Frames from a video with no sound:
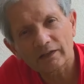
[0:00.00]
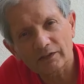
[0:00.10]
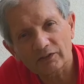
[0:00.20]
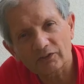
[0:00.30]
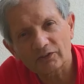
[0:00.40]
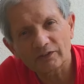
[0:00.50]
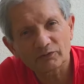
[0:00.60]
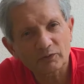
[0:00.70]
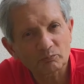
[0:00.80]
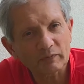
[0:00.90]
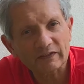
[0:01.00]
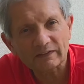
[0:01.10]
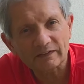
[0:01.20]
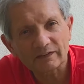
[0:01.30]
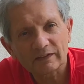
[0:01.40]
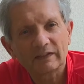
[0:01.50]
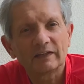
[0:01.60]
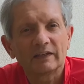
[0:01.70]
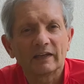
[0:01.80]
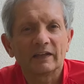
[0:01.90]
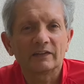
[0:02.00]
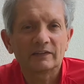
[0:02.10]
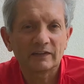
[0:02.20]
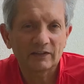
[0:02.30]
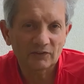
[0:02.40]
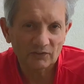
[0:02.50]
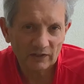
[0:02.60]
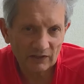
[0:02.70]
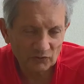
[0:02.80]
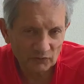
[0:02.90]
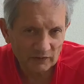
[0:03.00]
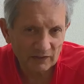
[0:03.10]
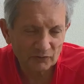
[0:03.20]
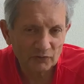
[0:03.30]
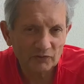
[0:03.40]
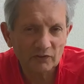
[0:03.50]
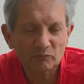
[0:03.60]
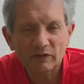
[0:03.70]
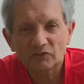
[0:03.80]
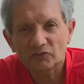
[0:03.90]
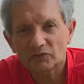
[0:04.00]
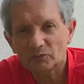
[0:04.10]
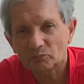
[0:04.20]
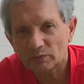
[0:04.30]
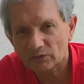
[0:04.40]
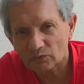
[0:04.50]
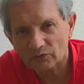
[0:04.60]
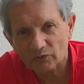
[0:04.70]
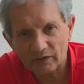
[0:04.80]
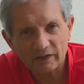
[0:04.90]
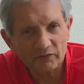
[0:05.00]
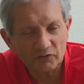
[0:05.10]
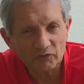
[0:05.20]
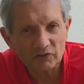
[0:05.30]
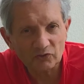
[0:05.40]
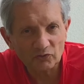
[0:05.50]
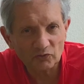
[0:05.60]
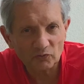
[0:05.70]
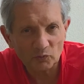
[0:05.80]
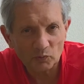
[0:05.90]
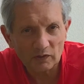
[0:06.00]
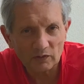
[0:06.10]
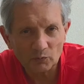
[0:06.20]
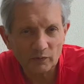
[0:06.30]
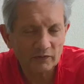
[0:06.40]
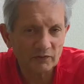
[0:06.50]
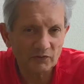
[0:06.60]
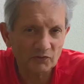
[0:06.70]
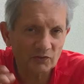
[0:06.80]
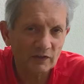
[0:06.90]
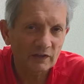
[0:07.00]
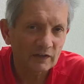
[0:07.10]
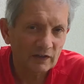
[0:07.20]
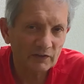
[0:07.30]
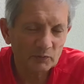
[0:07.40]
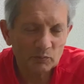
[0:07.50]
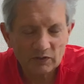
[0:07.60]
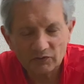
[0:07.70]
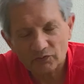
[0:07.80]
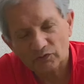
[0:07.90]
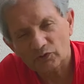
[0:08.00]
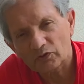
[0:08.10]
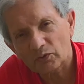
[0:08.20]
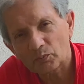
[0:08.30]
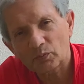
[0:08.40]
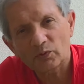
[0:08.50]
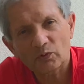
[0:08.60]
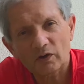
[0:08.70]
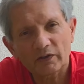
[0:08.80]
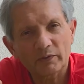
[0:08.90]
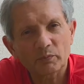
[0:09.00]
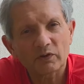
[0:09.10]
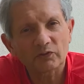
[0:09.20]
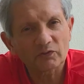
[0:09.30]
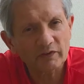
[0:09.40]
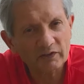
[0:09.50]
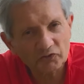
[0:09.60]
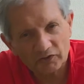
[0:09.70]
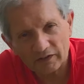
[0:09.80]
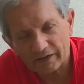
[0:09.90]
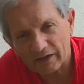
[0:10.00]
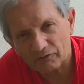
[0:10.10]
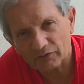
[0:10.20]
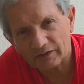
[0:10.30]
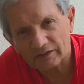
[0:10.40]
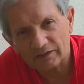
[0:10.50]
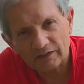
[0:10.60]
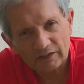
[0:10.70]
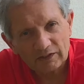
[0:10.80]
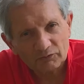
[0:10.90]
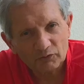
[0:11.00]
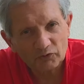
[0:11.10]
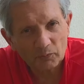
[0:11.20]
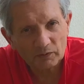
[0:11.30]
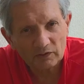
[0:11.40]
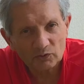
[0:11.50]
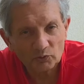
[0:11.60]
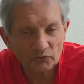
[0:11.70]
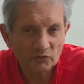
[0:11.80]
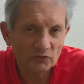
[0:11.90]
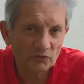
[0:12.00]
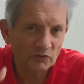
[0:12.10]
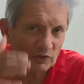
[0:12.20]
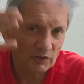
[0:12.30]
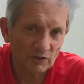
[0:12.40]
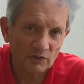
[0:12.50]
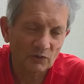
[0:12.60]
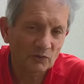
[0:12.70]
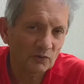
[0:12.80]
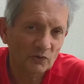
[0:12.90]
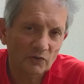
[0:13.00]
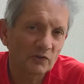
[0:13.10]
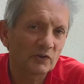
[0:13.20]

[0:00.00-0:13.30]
good, if not better, in each of the countries I mentioned, but also in other regions of the world, whether it's other parts of Europe or other parts of Asia and Africa for tropical courses, or